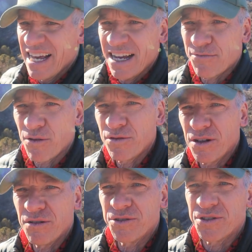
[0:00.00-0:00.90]
had road
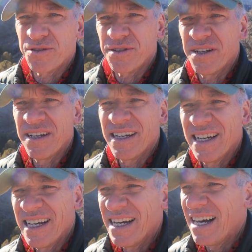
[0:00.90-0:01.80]
closures
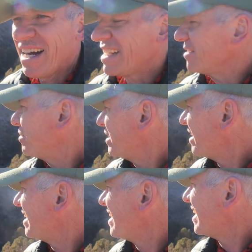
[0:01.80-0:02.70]
on them.
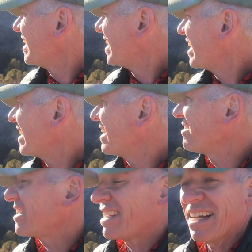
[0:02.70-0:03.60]
And I
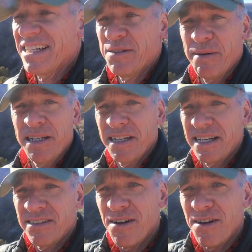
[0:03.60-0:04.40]
was like, I gotta spend the night